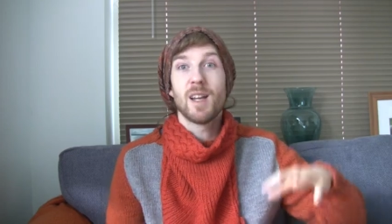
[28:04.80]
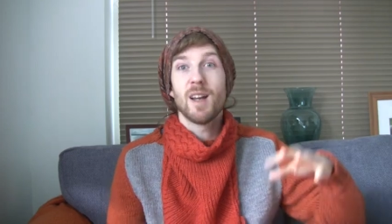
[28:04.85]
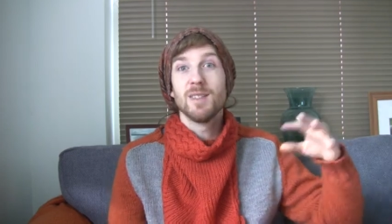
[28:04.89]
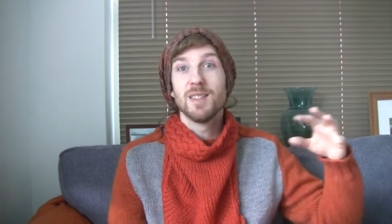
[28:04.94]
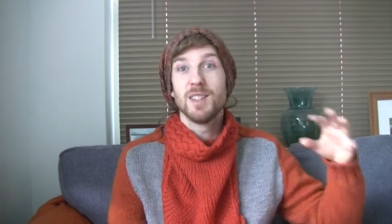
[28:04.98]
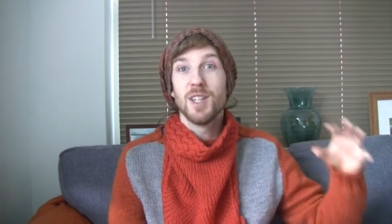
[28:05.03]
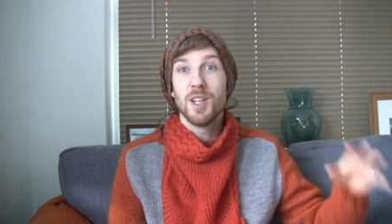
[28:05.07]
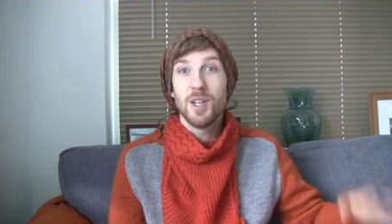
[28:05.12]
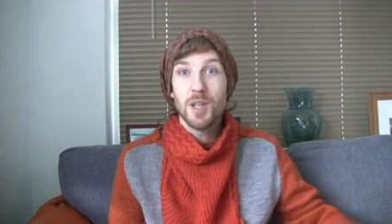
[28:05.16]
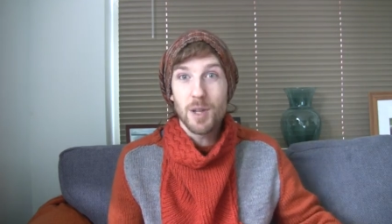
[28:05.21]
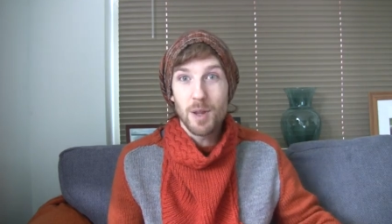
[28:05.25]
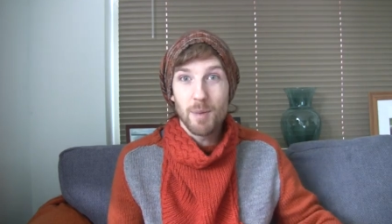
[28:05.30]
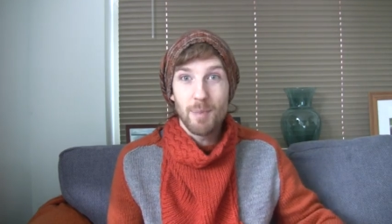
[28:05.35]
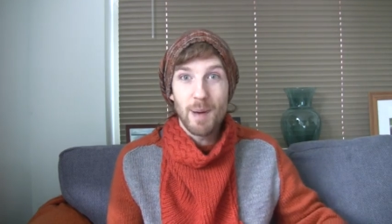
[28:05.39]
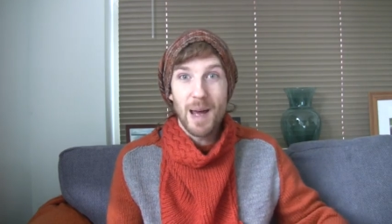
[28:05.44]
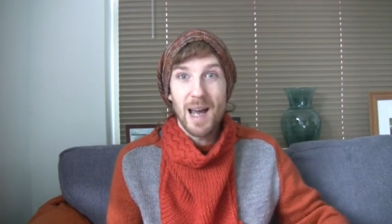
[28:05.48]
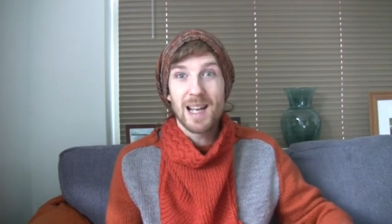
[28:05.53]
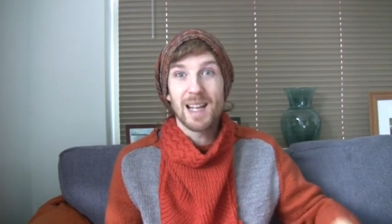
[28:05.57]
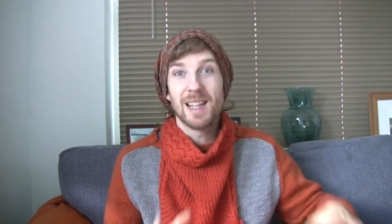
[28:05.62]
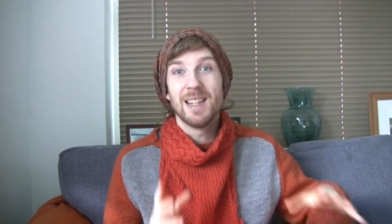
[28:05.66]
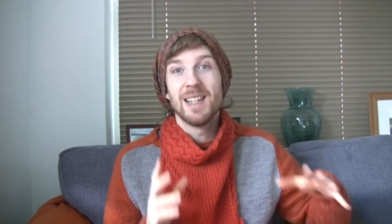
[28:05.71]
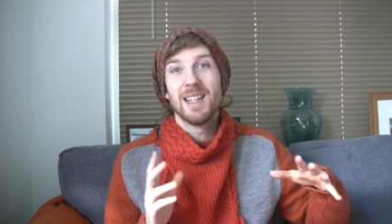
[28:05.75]
goes in another
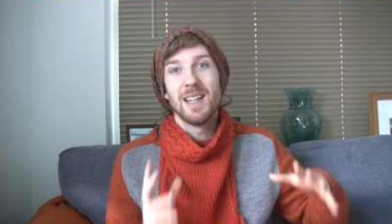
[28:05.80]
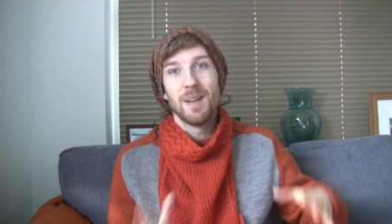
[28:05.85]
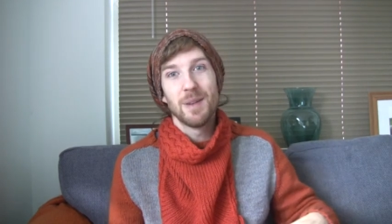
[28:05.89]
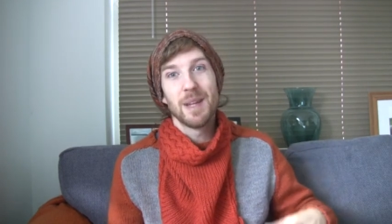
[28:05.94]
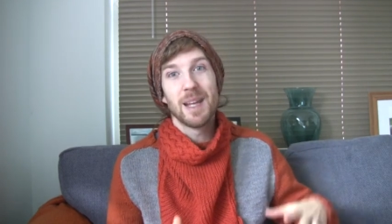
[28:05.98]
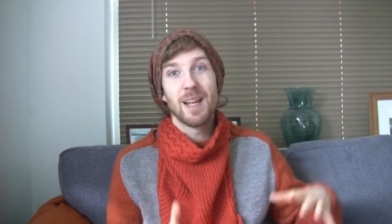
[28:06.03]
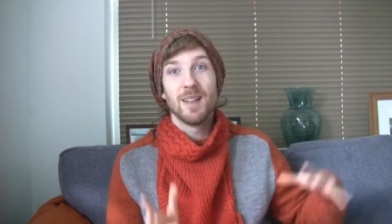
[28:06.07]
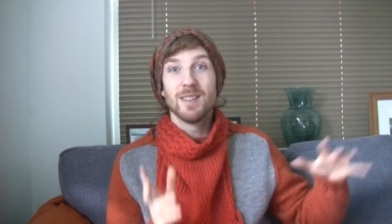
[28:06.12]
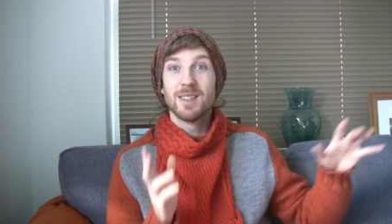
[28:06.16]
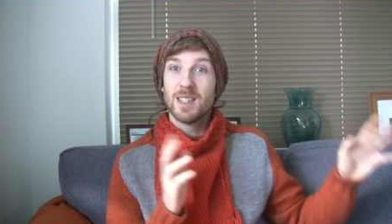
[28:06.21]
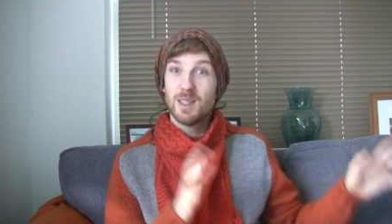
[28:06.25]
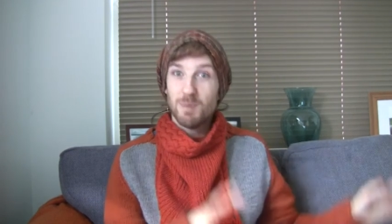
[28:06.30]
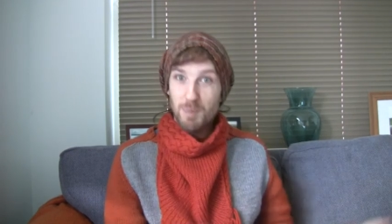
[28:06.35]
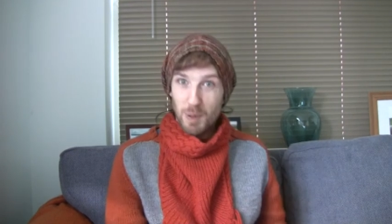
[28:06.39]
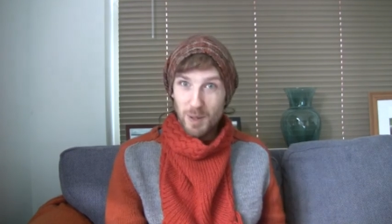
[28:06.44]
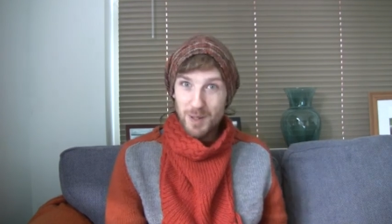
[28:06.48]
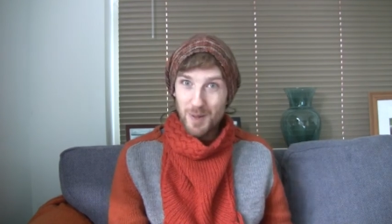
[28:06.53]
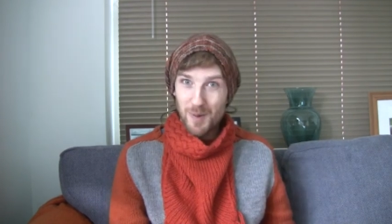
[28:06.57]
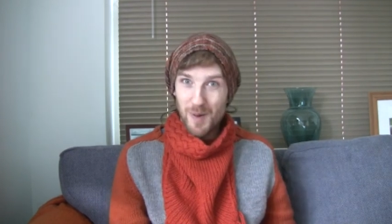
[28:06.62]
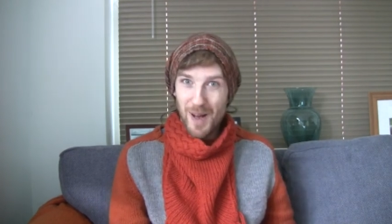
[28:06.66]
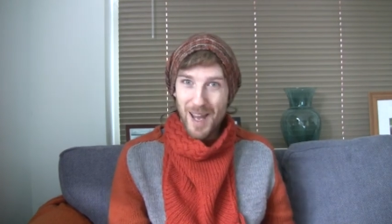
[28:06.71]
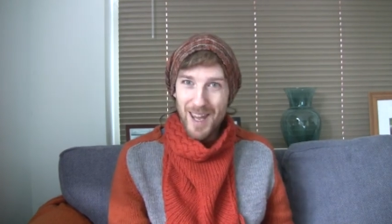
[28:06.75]
bag, and then everything else gets
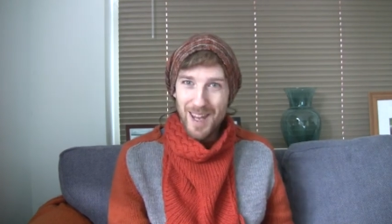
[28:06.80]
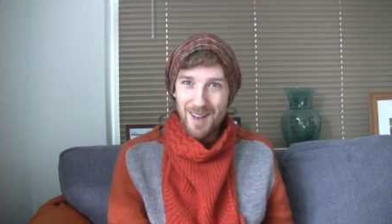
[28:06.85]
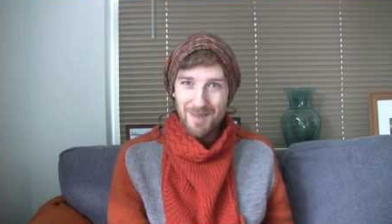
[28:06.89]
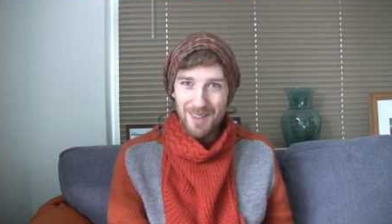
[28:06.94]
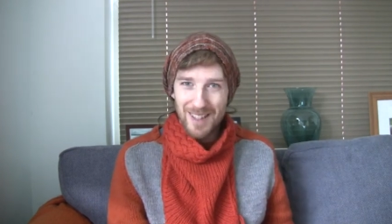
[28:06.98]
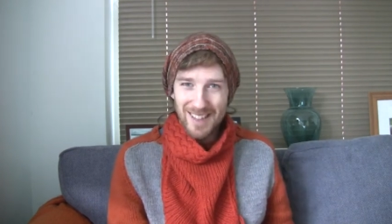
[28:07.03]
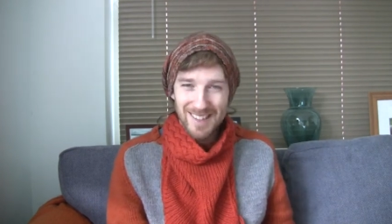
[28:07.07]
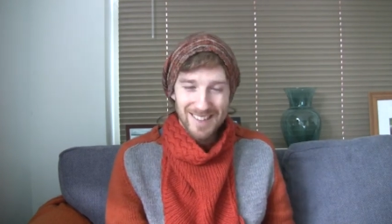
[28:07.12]
put away in my